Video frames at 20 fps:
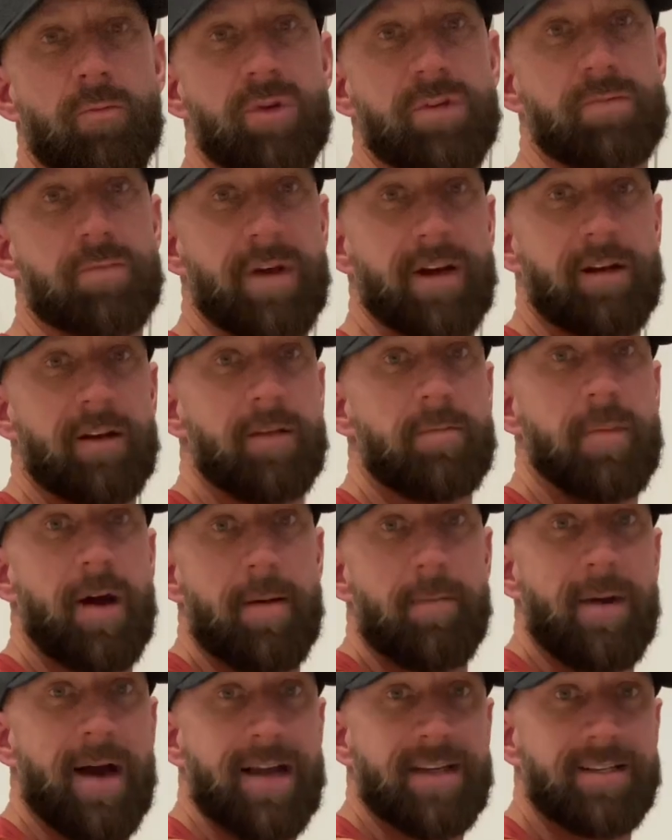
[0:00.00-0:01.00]
was bigger than my
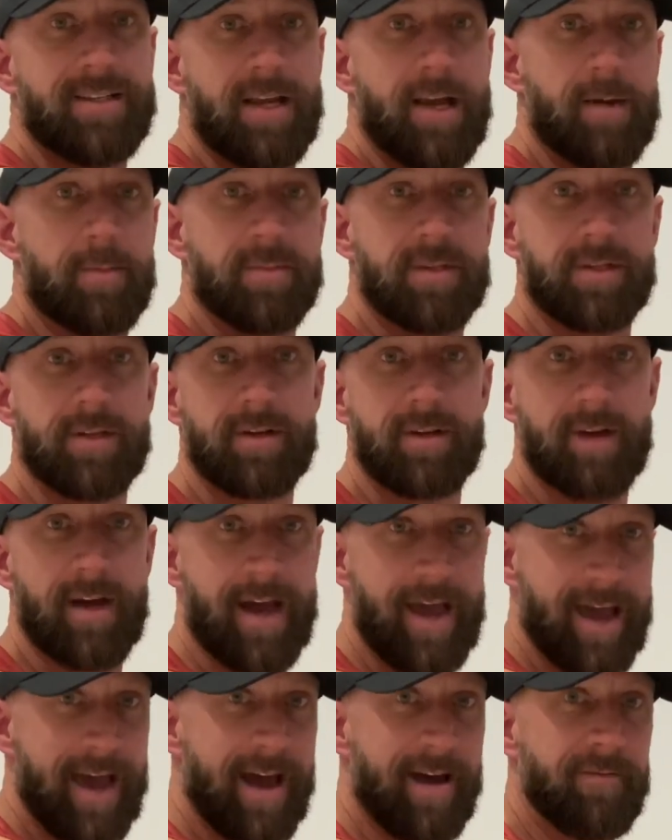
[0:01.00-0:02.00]
biceps. I
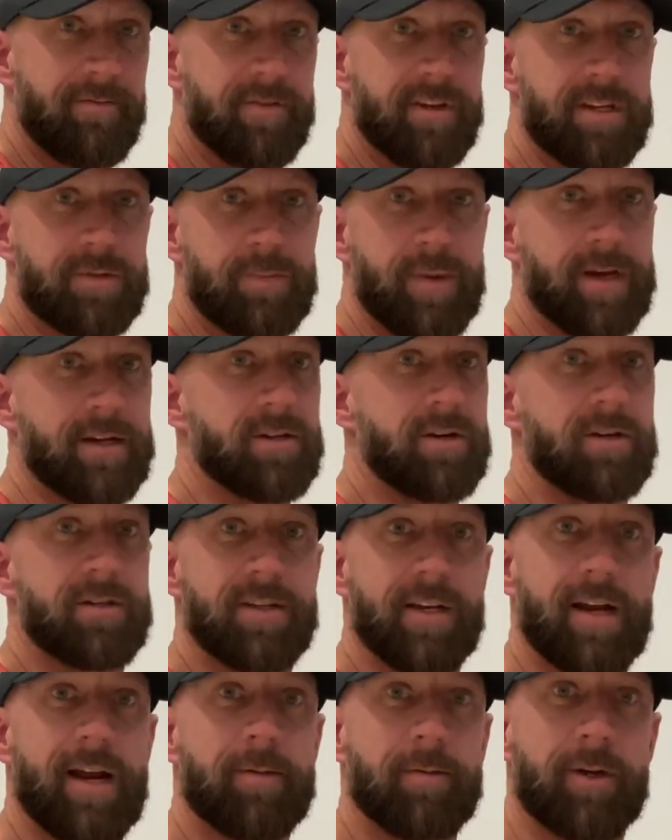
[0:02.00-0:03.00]
have these pictures
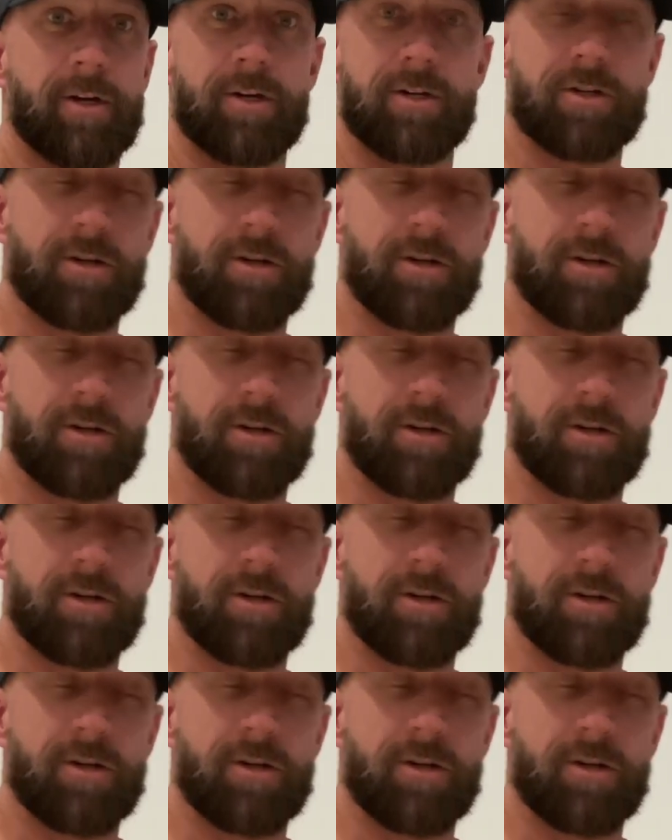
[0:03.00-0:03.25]
and I'm going to